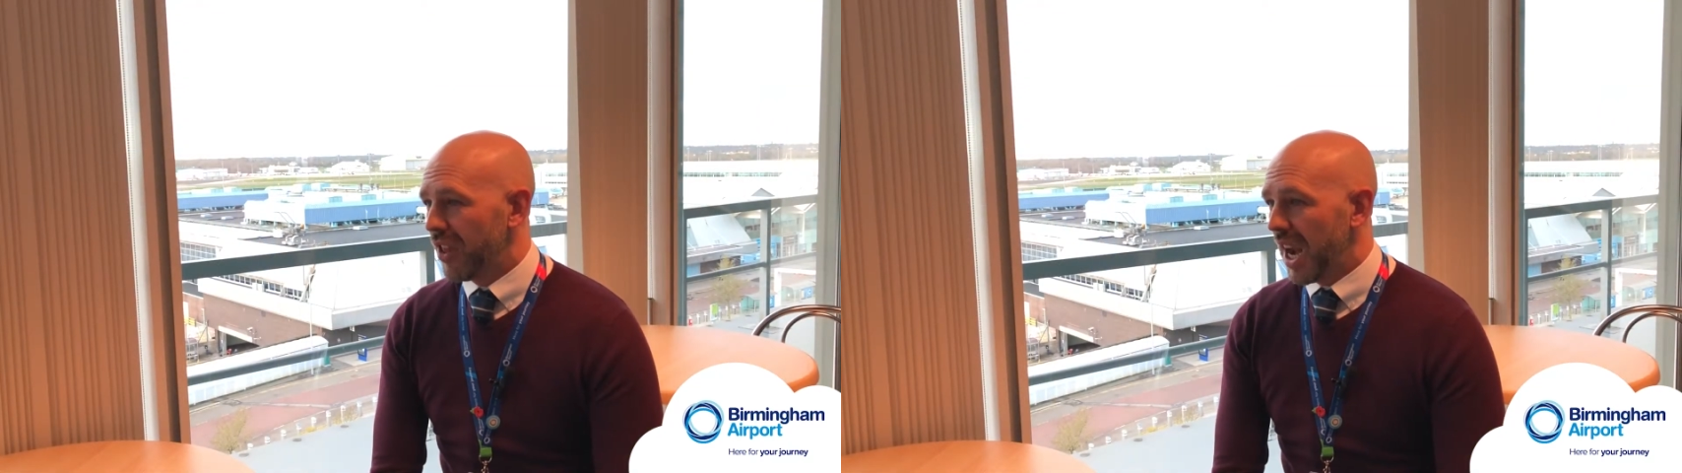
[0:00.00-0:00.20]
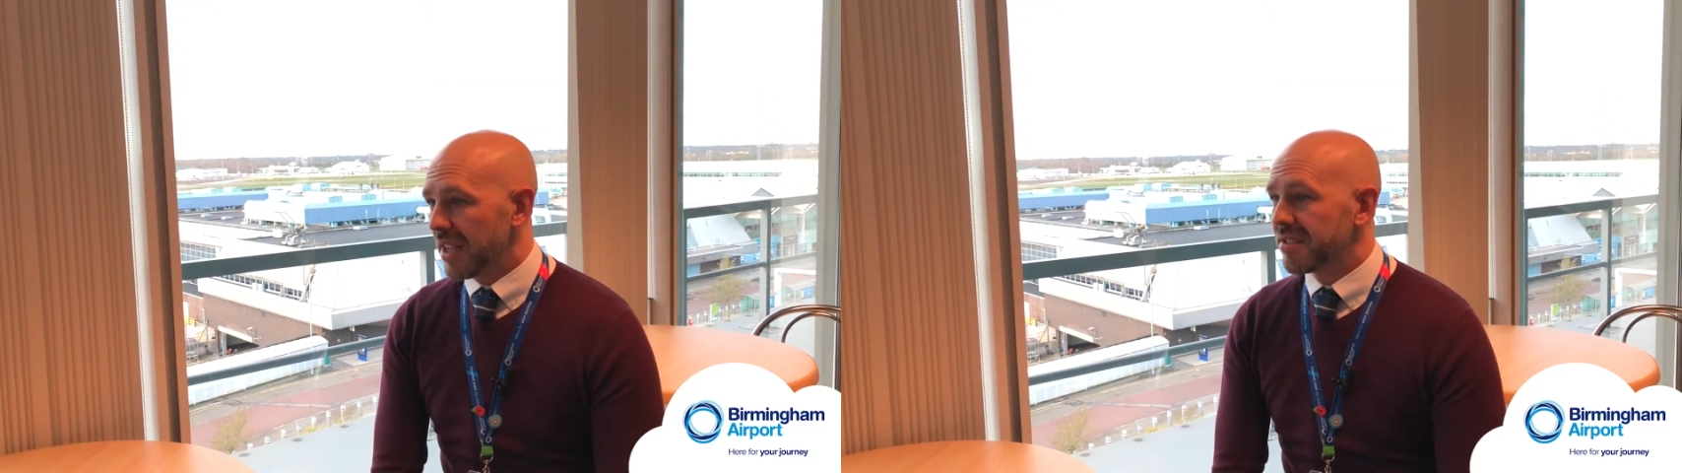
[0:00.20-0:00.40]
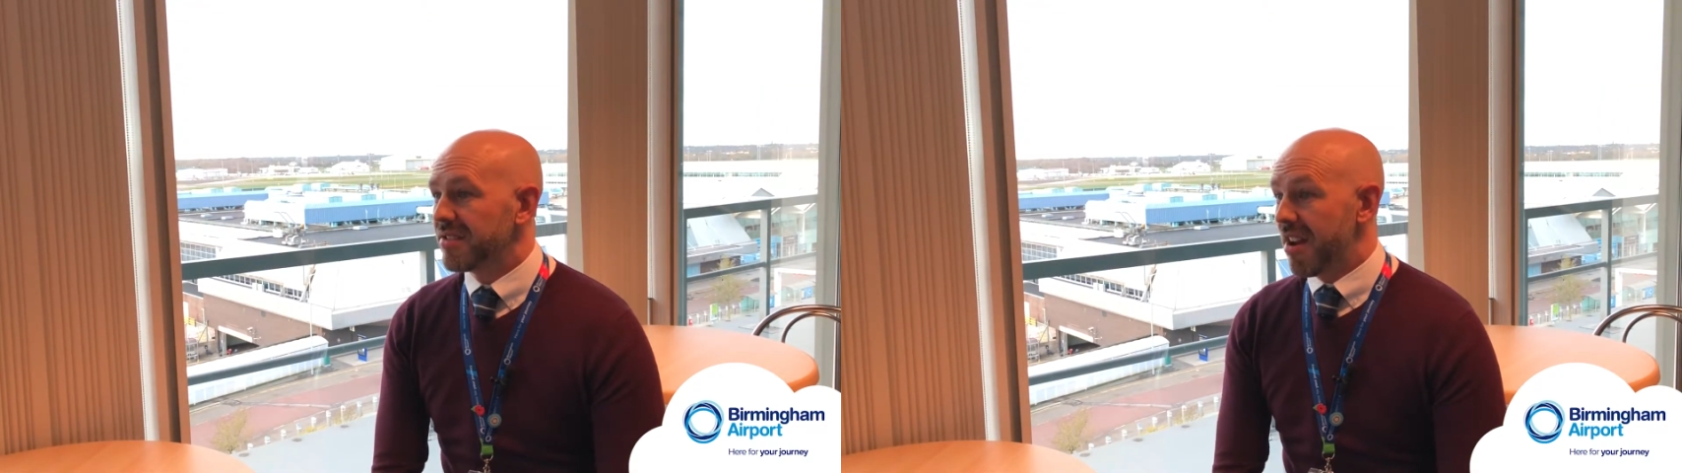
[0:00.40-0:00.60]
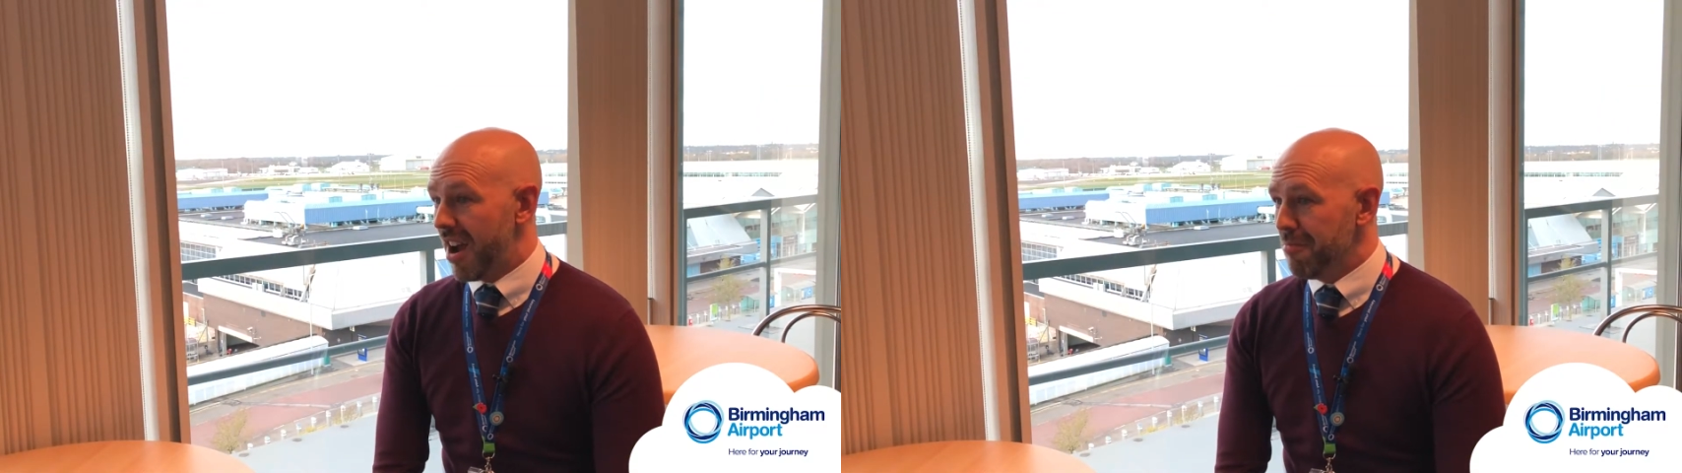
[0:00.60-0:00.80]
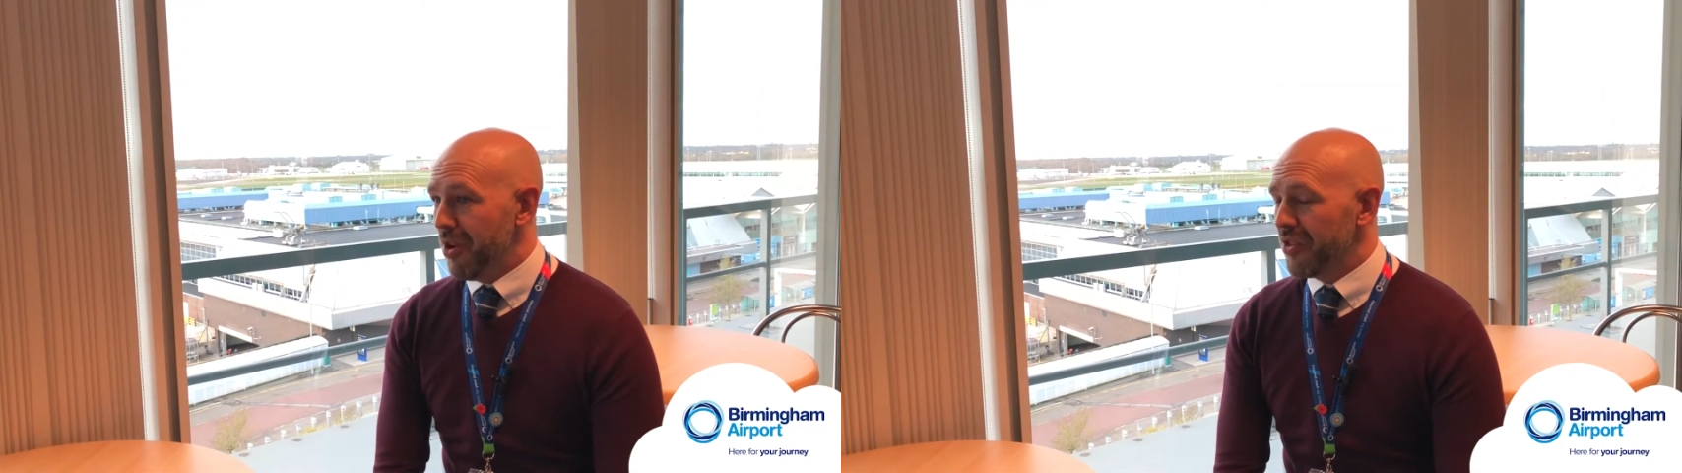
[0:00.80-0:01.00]
the last
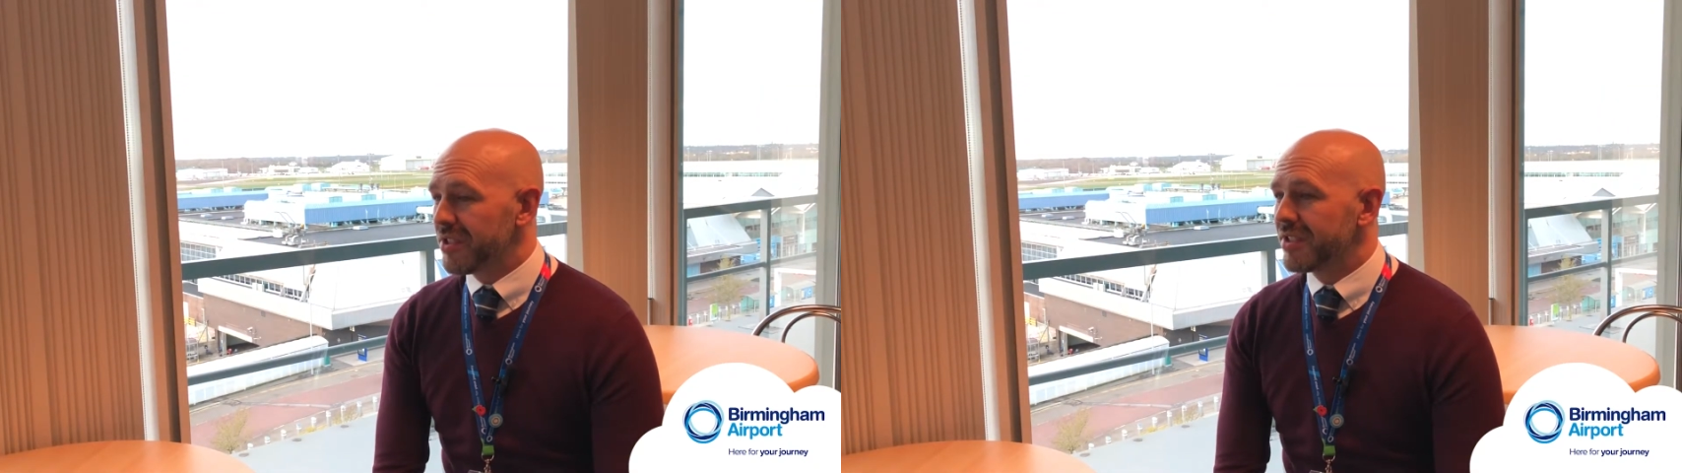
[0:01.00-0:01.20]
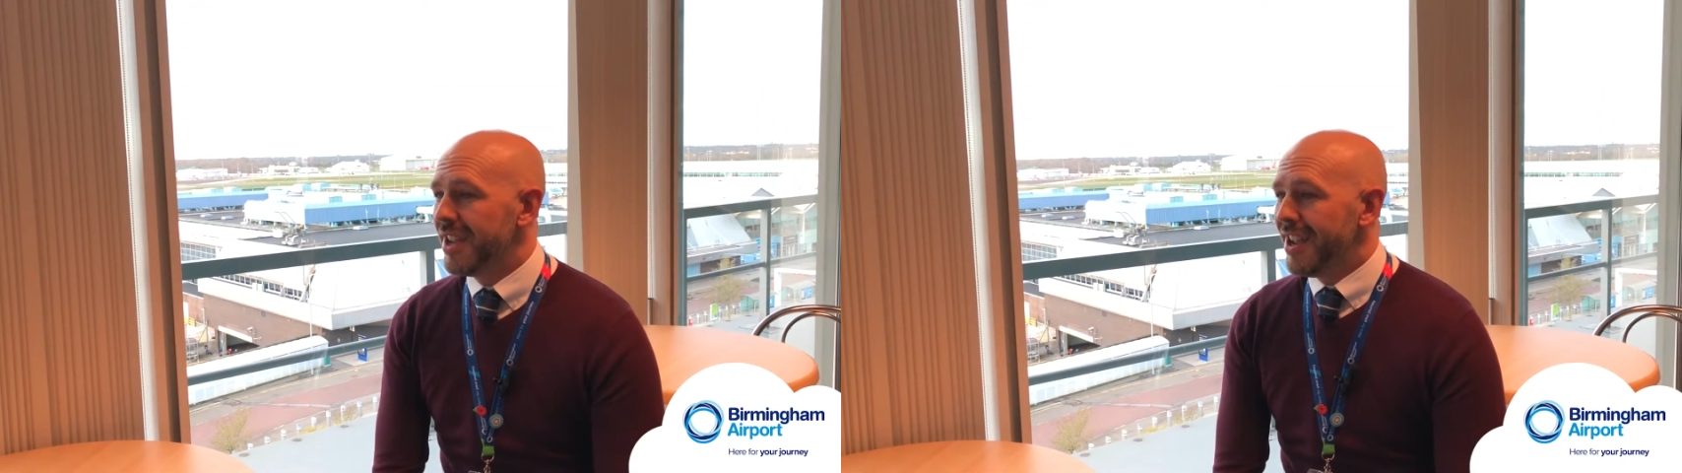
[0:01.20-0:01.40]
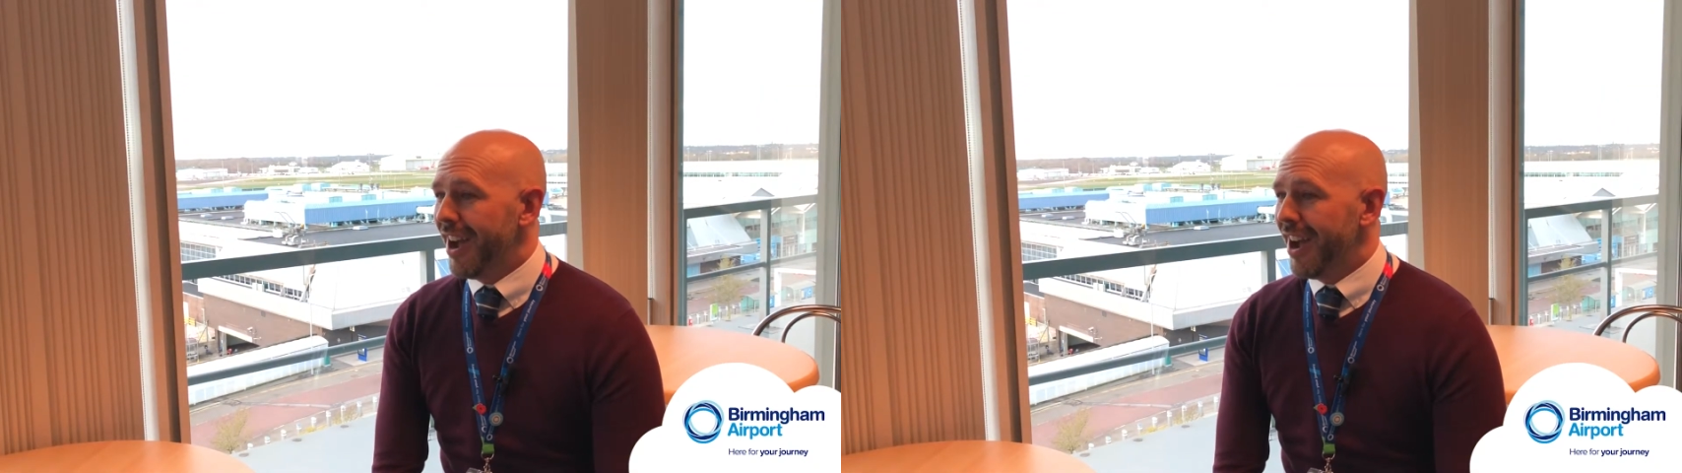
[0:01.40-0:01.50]
nine months,